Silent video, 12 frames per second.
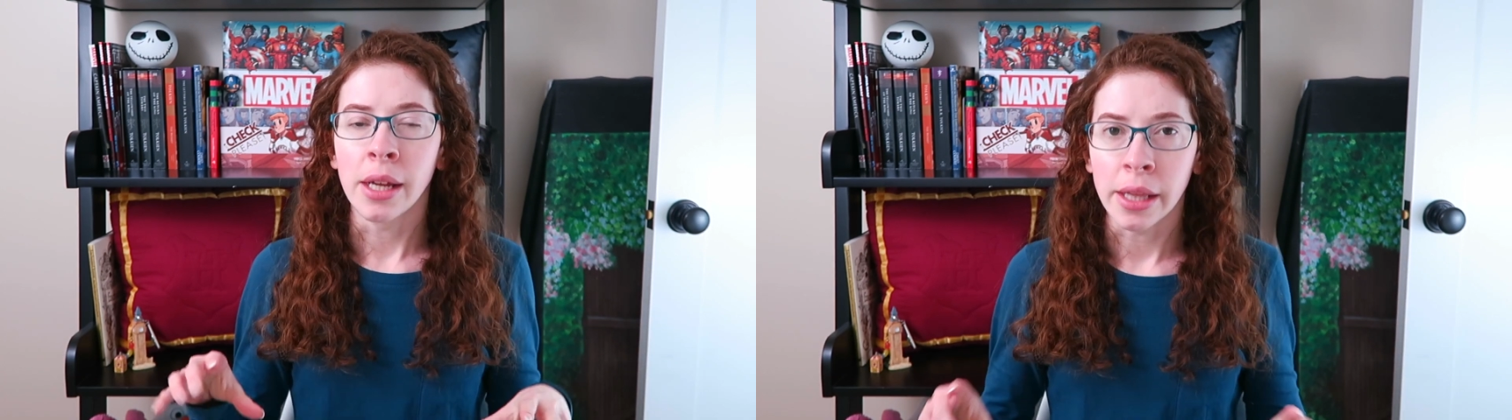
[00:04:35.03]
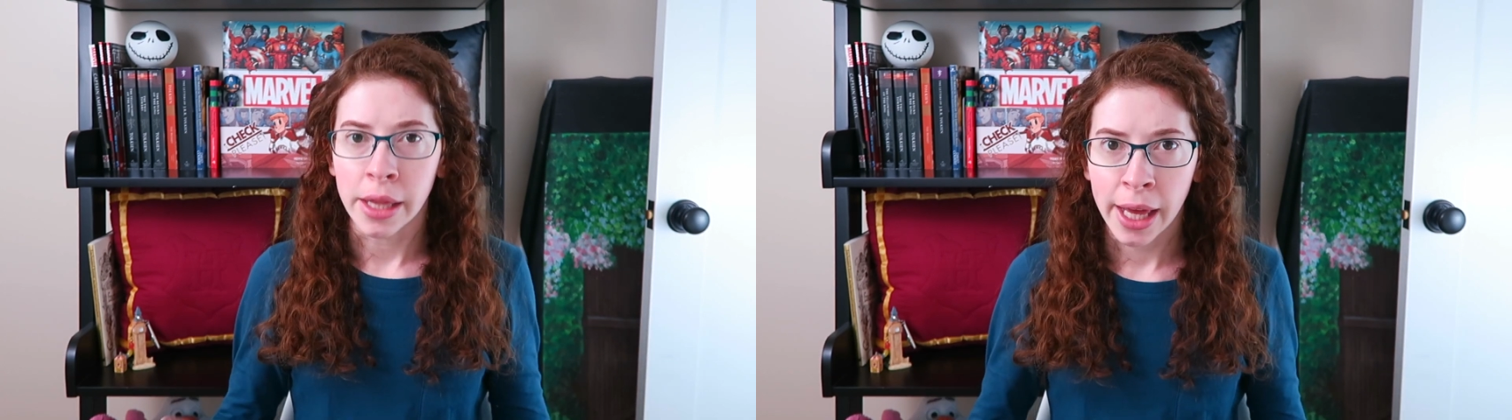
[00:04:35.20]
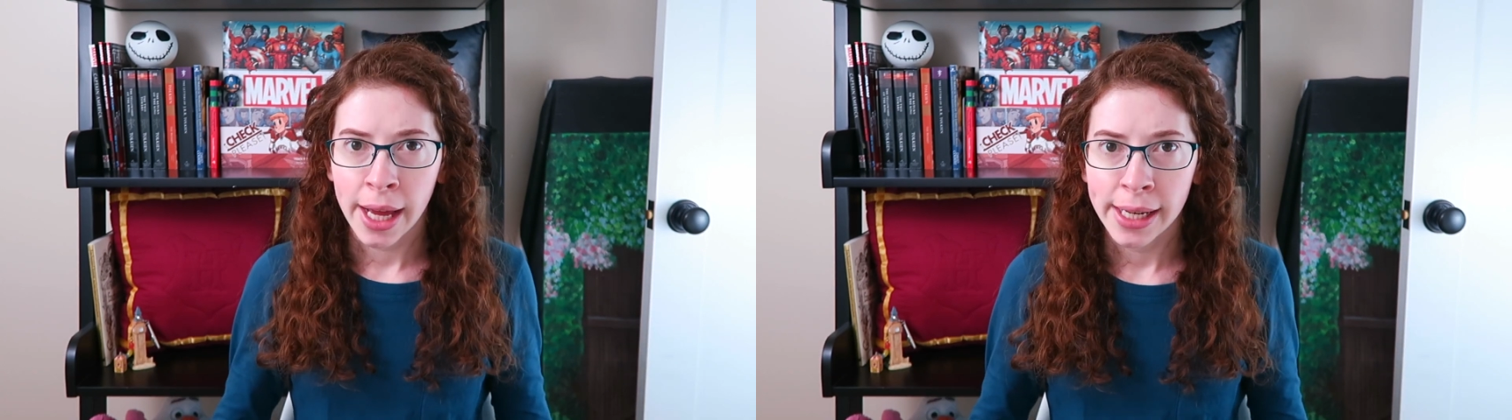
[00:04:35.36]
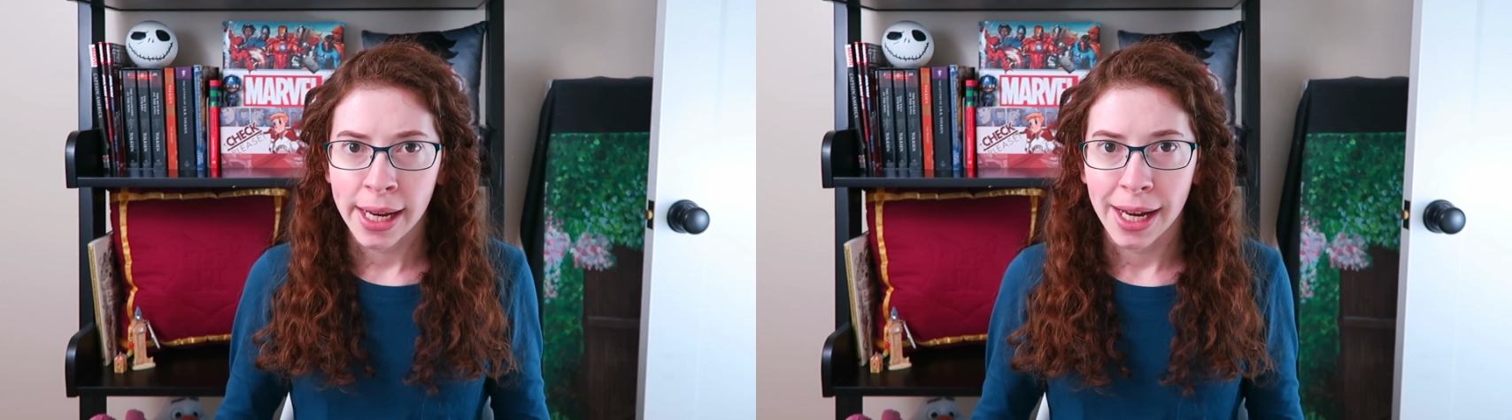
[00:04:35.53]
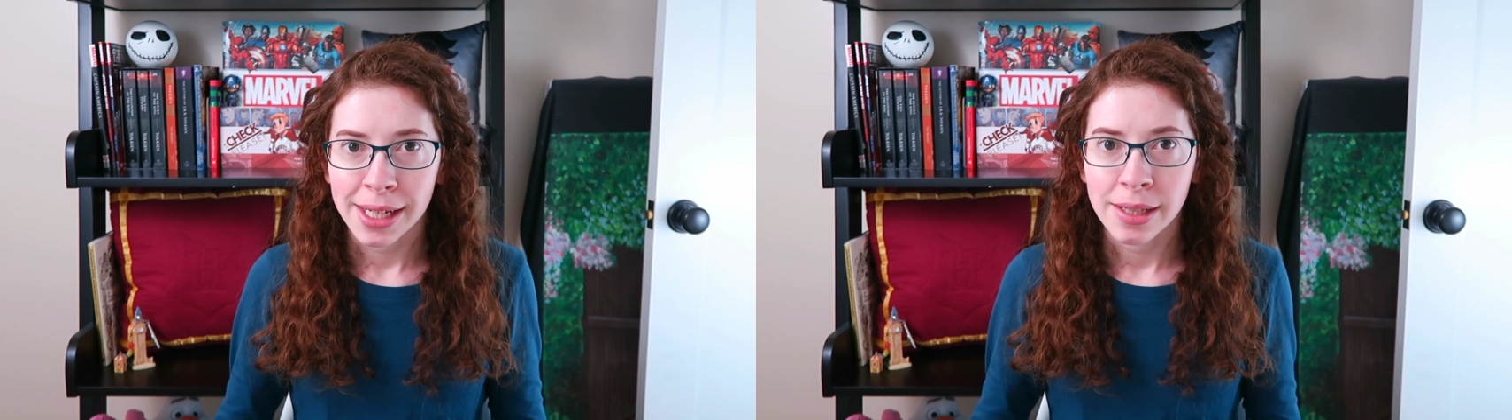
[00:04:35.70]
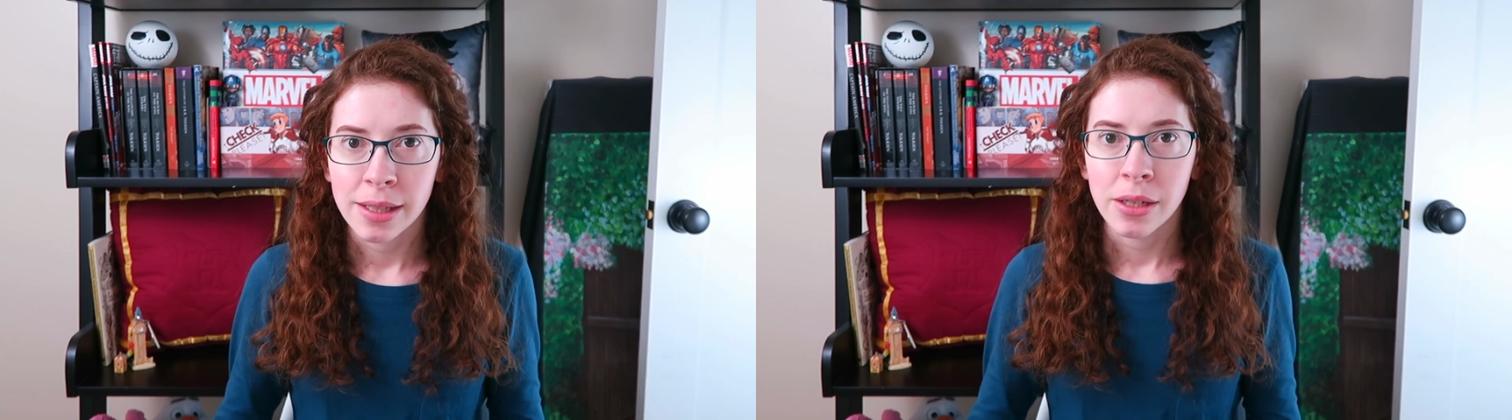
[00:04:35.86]
In that
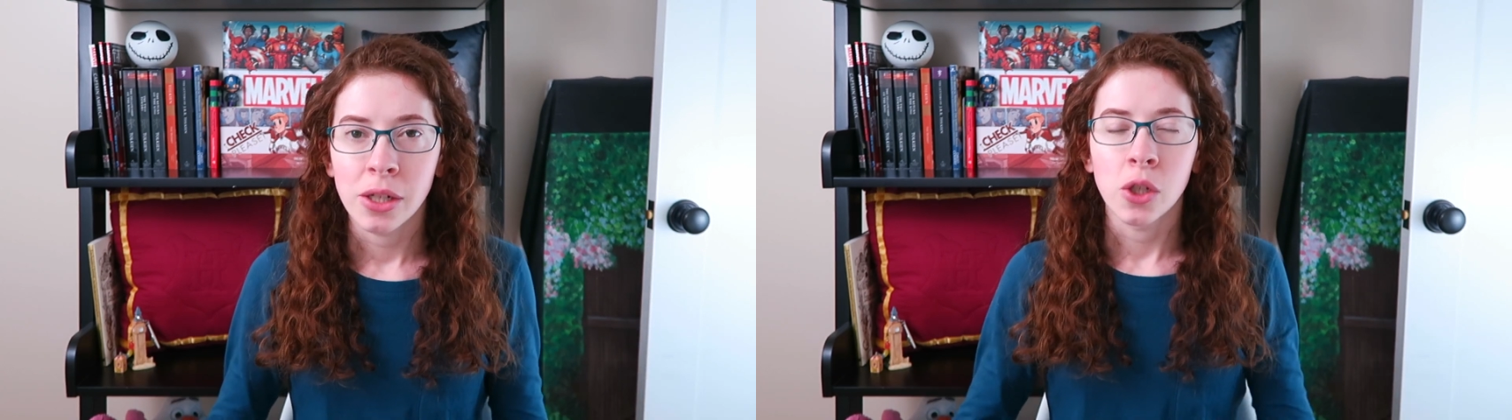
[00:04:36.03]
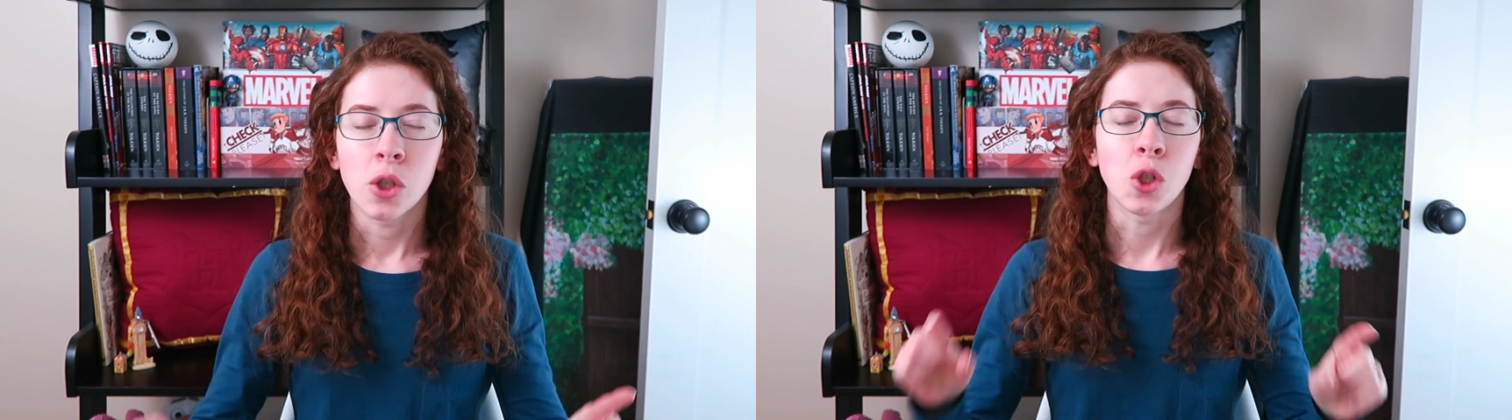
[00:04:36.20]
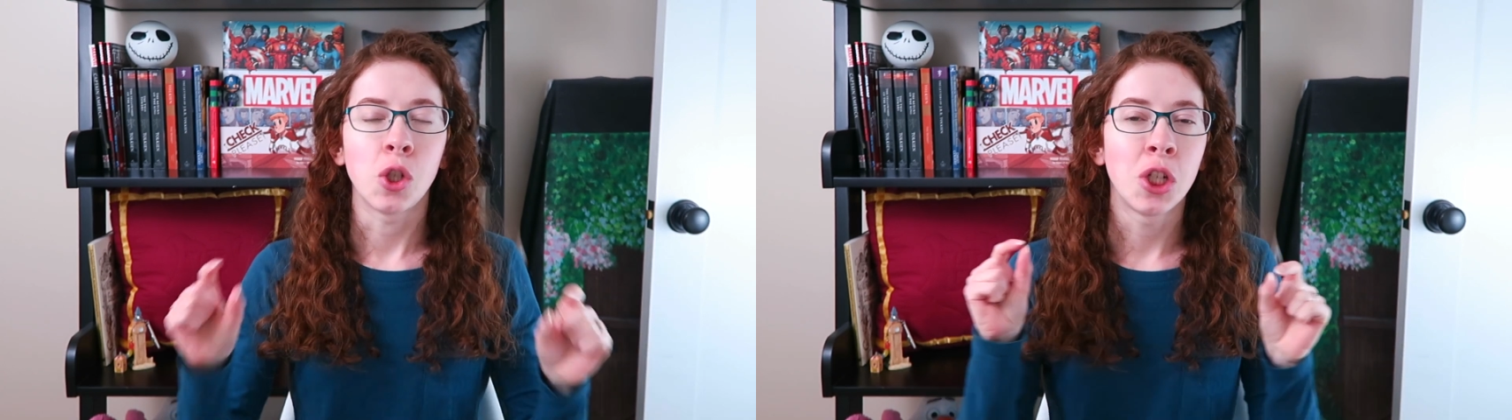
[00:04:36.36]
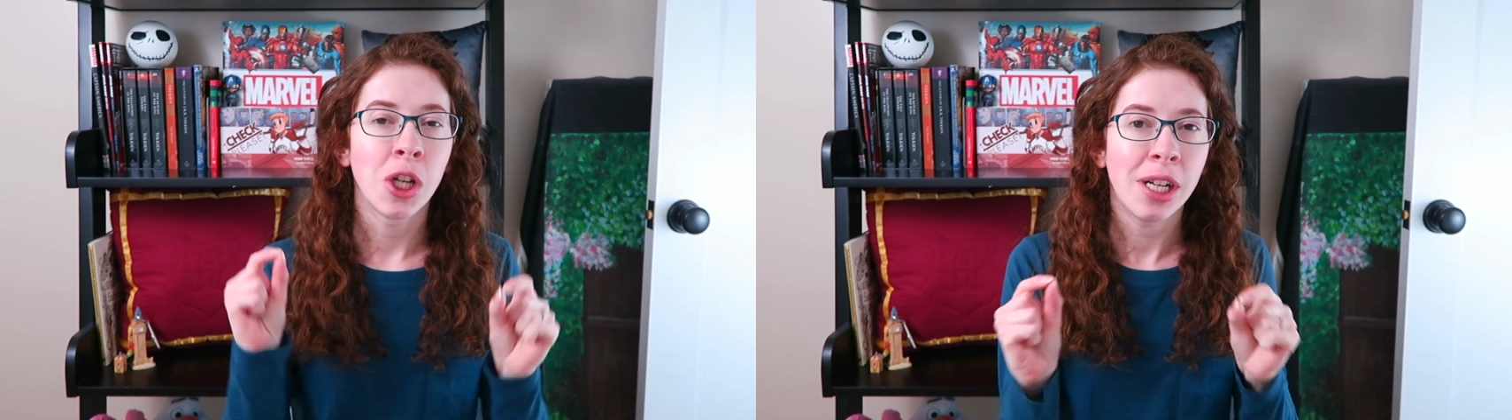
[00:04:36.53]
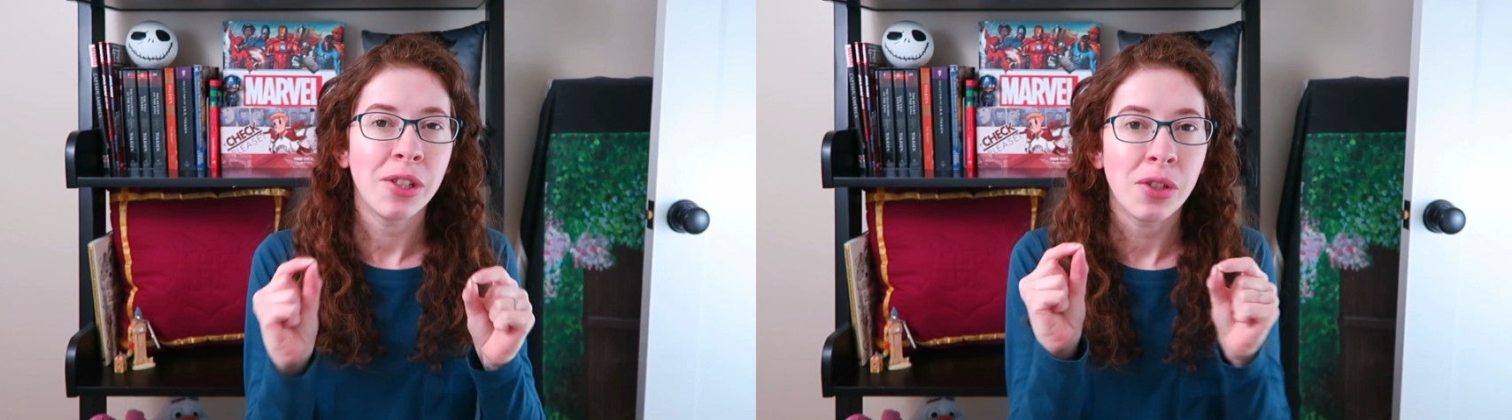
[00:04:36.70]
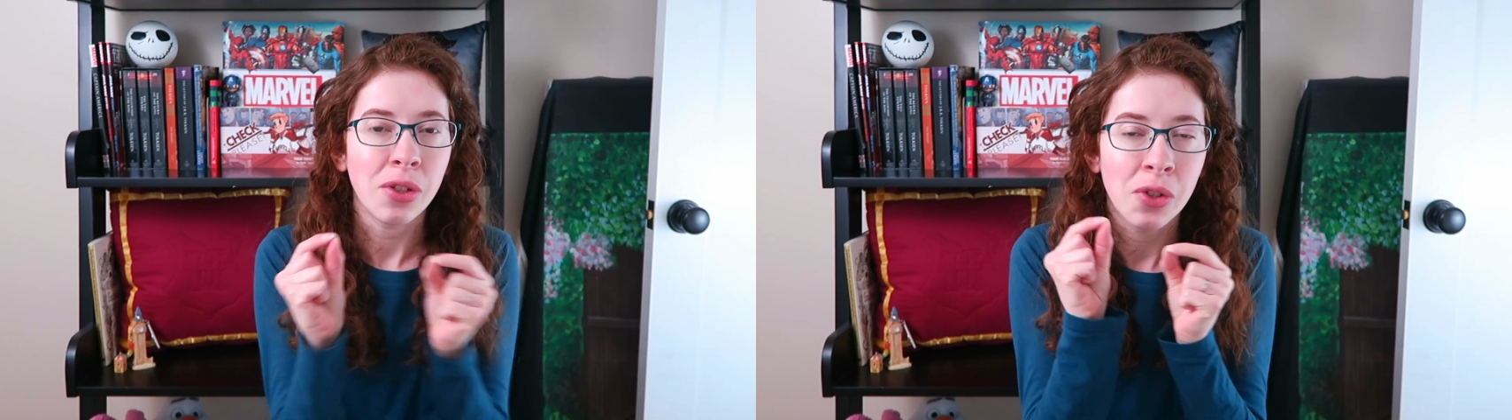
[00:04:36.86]
case,
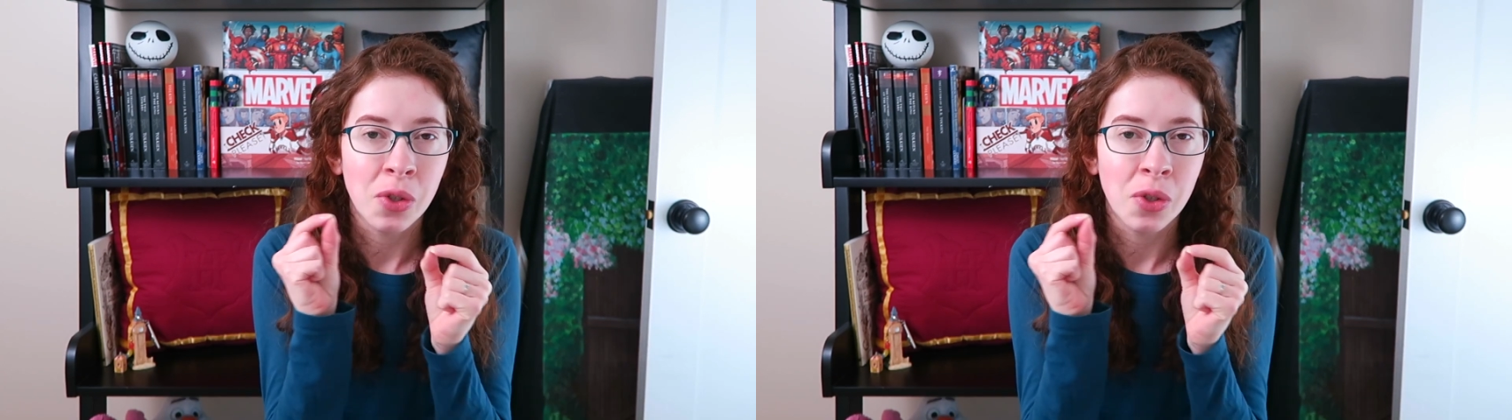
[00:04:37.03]
just